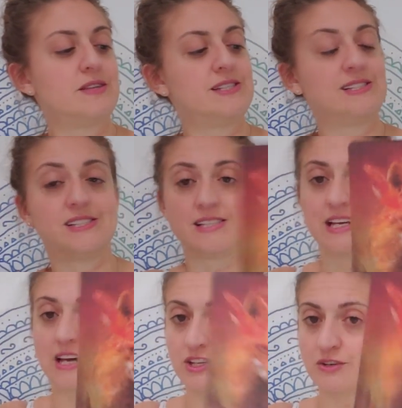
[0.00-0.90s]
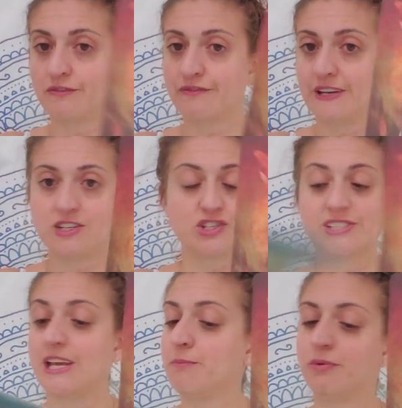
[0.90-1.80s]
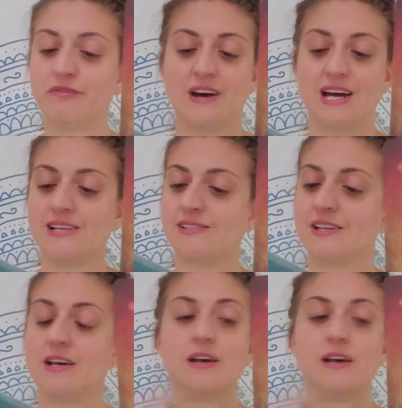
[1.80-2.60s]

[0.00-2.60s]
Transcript: This is think on your feet, just improvise.